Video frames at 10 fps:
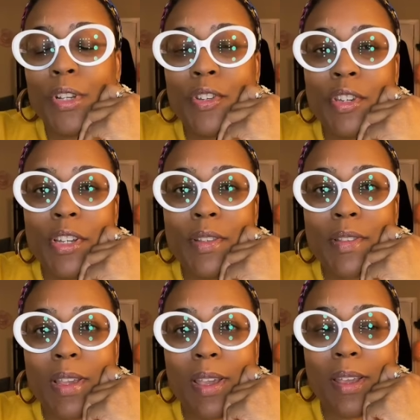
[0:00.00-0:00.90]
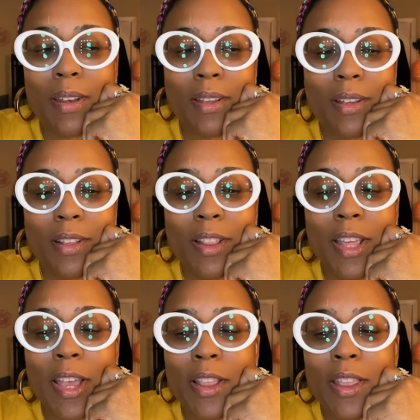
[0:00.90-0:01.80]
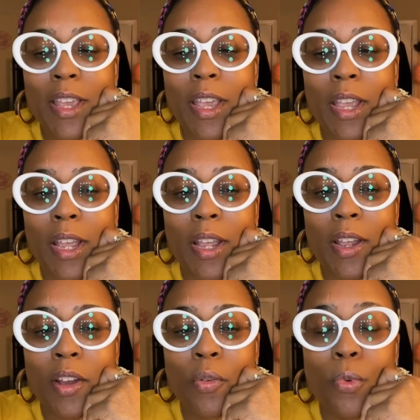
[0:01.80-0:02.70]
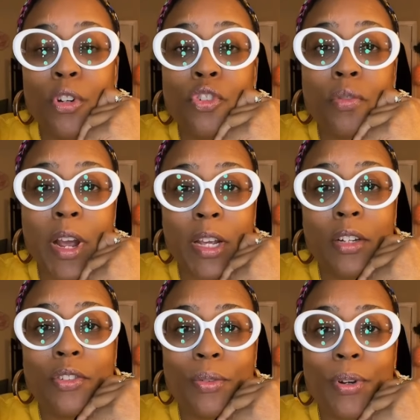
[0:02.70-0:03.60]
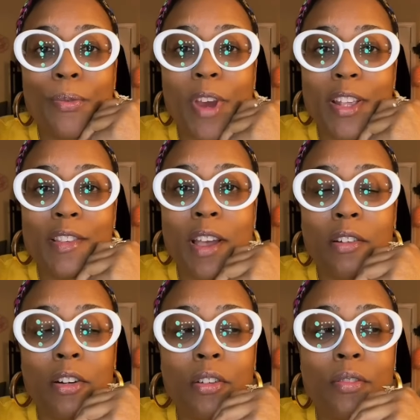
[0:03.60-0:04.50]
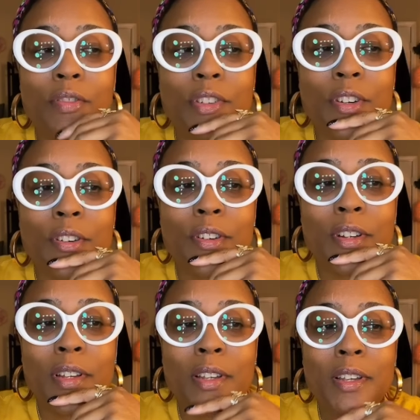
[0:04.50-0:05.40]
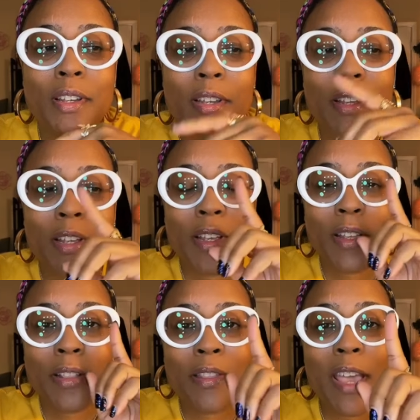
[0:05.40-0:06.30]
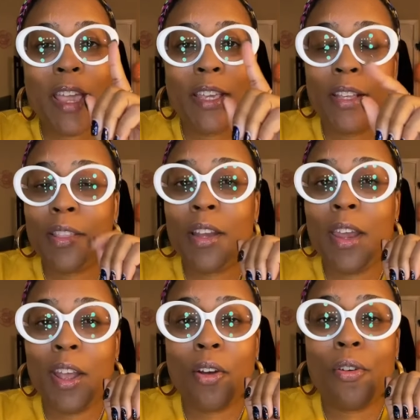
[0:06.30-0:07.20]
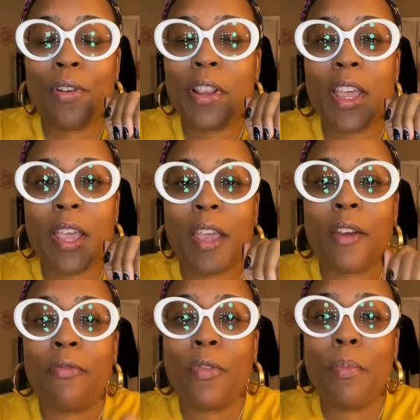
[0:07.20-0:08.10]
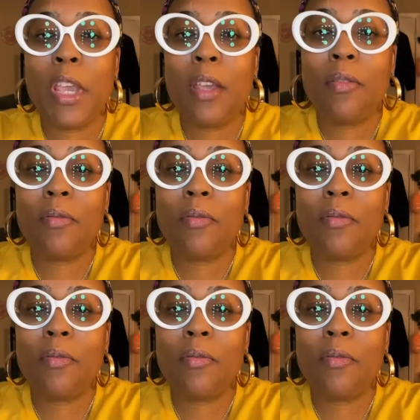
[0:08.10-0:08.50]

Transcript: she said that they were trying to erase our culture, that hit the nail on the head for me.